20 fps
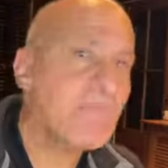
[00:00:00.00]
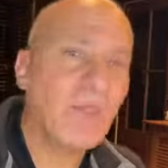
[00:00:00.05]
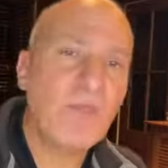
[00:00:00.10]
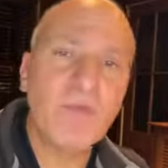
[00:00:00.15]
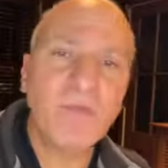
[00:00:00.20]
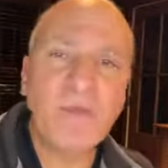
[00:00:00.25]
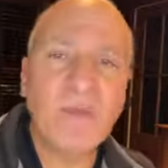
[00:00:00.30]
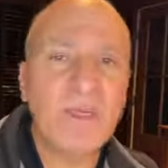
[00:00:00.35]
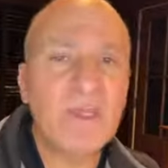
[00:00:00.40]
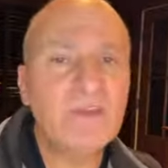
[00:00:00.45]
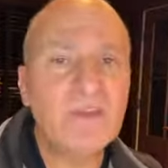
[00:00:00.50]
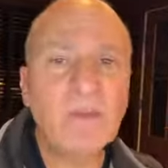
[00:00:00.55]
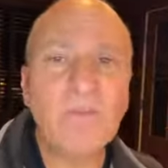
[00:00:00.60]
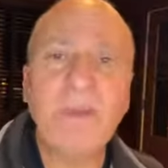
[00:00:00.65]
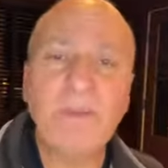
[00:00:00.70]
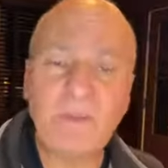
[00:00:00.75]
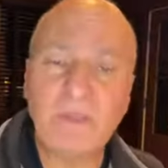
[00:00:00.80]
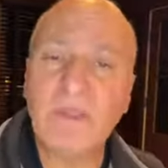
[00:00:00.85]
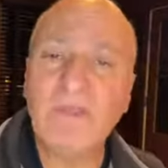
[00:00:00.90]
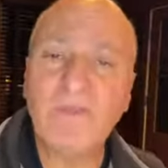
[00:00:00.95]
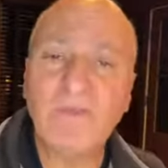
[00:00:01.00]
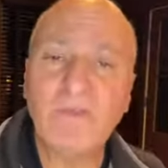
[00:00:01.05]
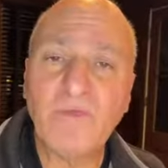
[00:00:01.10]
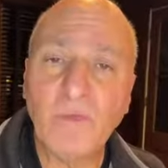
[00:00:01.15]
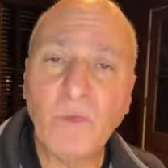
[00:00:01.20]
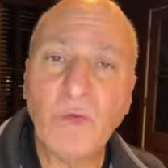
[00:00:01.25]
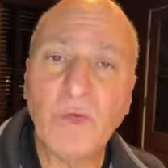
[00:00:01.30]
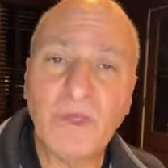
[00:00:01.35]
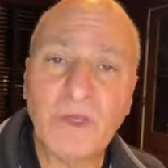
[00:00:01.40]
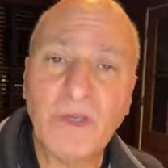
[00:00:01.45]
3, some people even
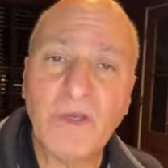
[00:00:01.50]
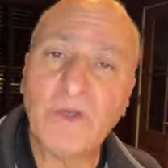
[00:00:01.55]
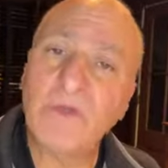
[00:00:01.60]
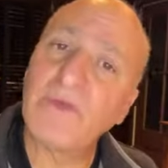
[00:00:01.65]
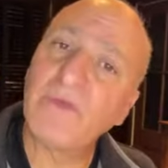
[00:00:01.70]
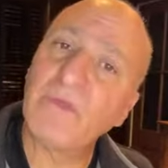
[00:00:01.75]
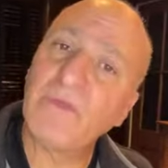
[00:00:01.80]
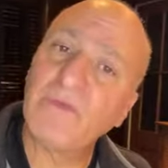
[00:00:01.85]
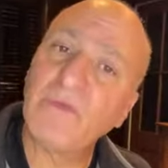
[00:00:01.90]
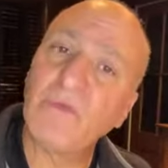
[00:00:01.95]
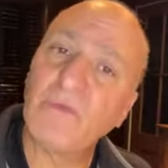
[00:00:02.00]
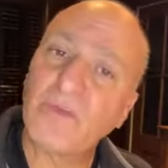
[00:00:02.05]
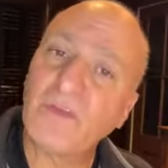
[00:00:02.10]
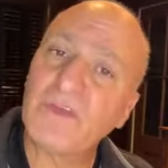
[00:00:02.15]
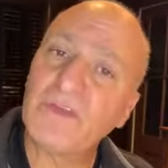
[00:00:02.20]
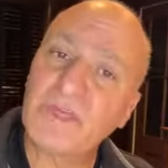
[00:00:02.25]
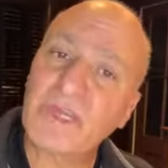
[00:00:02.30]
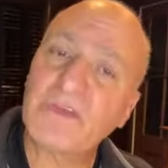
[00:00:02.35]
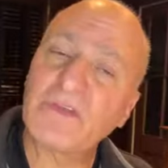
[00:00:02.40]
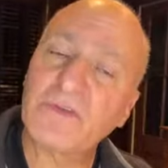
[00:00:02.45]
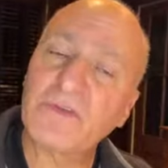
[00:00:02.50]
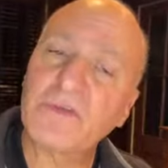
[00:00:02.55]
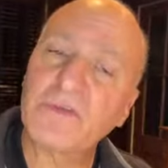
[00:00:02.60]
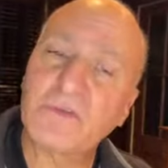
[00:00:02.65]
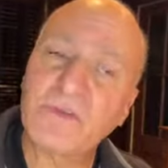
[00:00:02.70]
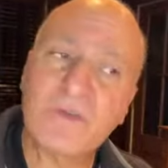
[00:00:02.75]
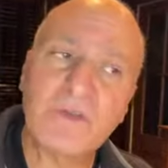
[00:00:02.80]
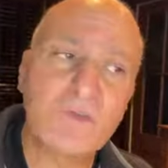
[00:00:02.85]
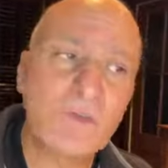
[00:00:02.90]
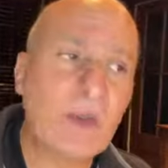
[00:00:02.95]
4 years, one of the first injectors
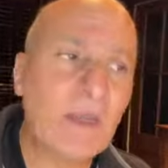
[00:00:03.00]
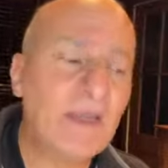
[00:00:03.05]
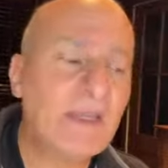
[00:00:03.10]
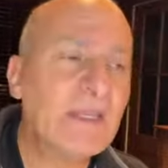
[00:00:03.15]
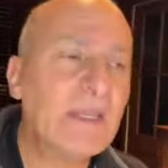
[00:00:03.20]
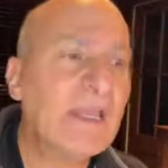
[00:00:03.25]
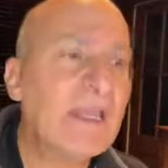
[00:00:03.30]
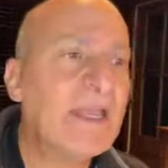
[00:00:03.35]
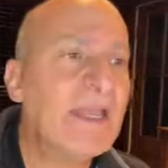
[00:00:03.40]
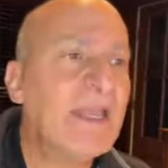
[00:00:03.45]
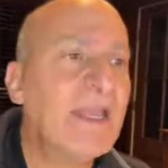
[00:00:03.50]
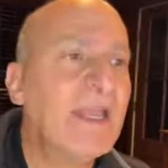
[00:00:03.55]
with this product.